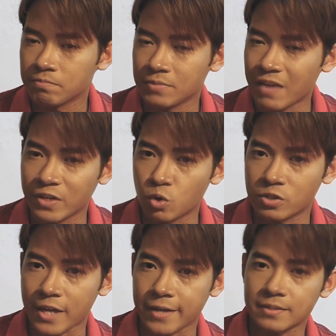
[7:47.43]
never
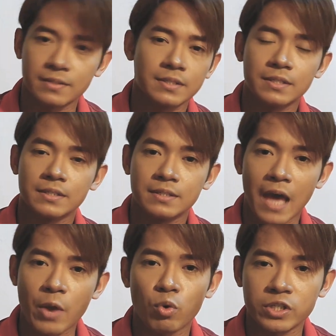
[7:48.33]
use that.
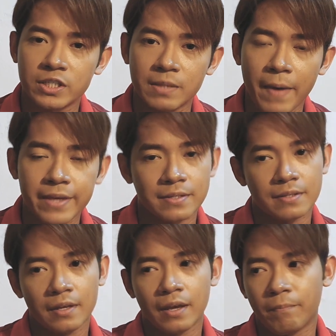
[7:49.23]
Hand washing is the
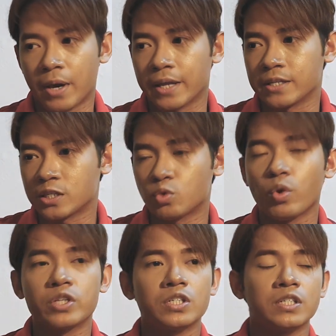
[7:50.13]
best, but in a
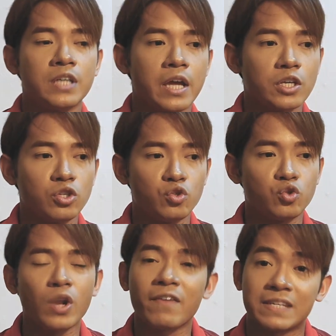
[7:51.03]
situation that you
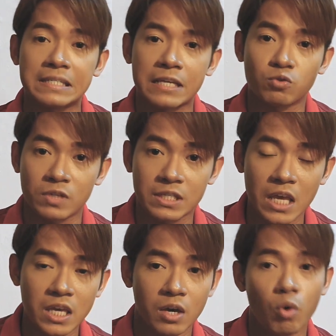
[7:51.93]
don't have access to the
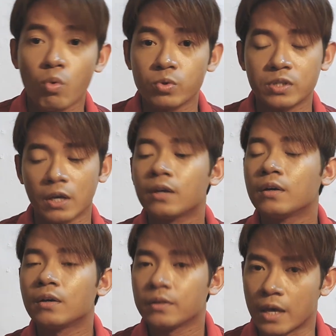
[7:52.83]
sink or water,
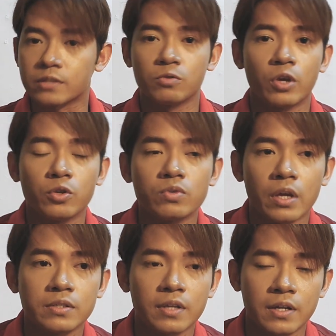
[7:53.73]
yes, you can use
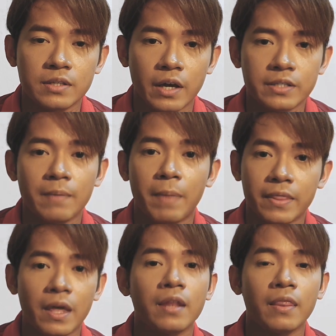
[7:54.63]
hand sanitizer,
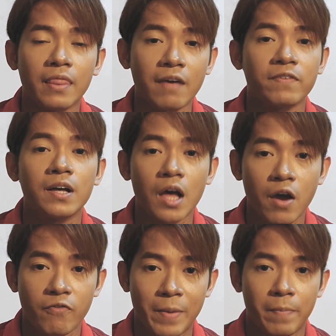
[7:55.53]
but then never
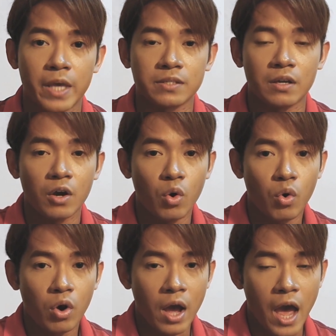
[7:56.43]
replace
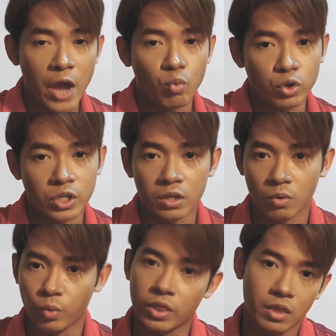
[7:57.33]
hand washing
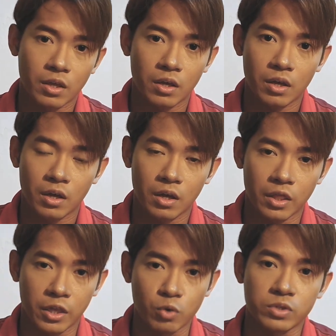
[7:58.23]
with
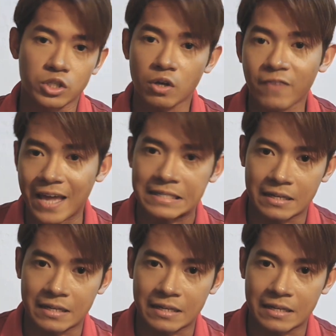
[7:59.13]
the usage of hand